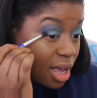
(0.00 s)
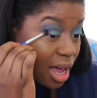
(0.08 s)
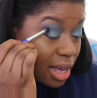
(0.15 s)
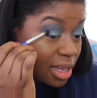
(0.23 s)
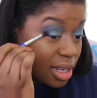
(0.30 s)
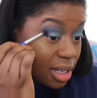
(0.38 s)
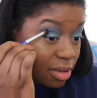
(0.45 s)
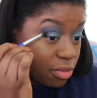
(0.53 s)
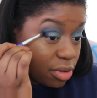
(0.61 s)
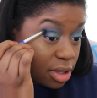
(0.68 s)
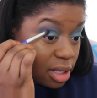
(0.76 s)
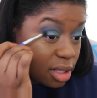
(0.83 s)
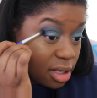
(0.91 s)
I can live
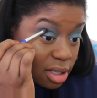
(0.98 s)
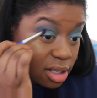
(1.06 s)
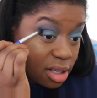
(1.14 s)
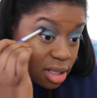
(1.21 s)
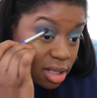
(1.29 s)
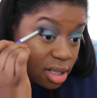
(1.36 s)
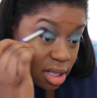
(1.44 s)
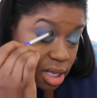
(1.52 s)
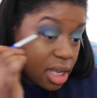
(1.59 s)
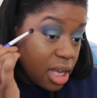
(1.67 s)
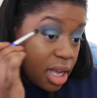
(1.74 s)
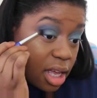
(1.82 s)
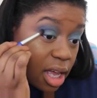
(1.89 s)
with it.
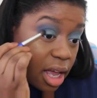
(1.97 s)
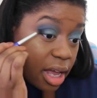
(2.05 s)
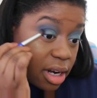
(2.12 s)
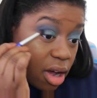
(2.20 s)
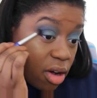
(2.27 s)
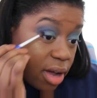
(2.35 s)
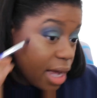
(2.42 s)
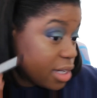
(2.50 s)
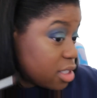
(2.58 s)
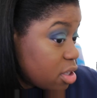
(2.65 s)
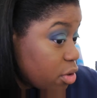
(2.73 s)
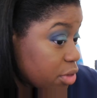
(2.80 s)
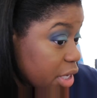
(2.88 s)
And okay,
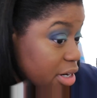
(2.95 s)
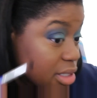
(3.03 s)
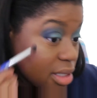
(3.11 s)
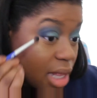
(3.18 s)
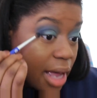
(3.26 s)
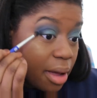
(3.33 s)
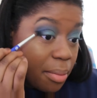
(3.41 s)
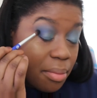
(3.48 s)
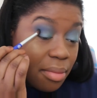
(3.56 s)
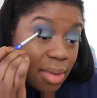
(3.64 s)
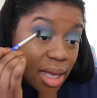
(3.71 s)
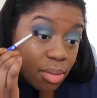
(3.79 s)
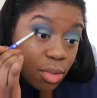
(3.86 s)
so there's like
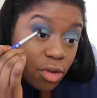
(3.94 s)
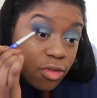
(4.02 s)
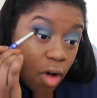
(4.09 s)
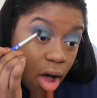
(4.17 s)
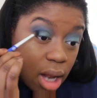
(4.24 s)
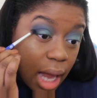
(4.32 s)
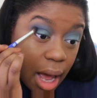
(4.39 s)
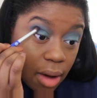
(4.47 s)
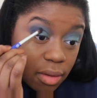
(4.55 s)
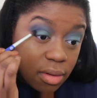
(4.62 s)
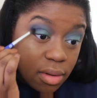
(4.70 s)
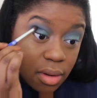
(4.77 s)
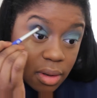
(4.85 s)
minimal
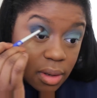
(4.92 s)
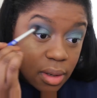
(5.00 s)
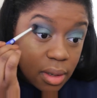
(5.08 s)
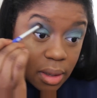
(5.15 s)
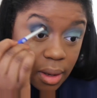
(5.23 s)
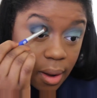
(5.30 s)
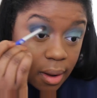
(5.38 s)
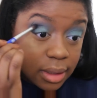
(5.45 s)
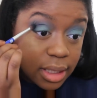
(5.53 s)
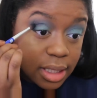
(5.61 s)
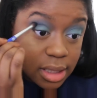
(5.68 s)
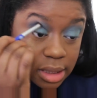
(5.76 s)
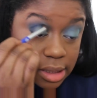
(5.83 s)
fallout on
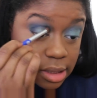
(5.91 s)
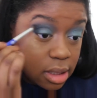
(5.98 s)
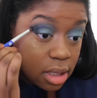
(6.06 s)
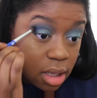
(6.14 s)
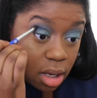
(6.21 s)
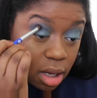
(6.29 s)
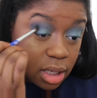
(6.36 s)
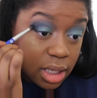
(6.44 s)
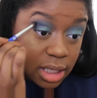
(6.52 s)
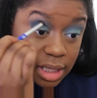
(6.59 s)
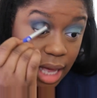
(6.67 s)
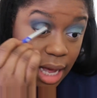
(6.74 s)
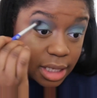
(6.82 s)
these
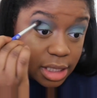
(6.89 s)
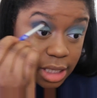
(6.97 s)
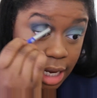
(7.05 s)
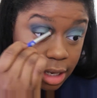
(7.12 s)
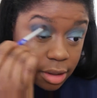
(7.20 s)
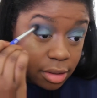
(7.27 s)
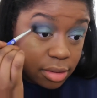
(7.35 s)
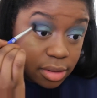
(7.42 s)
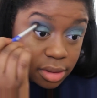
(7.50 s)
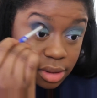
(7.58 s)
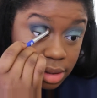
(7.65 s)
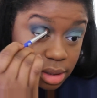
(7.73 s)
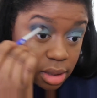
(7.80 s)
eyeshadows.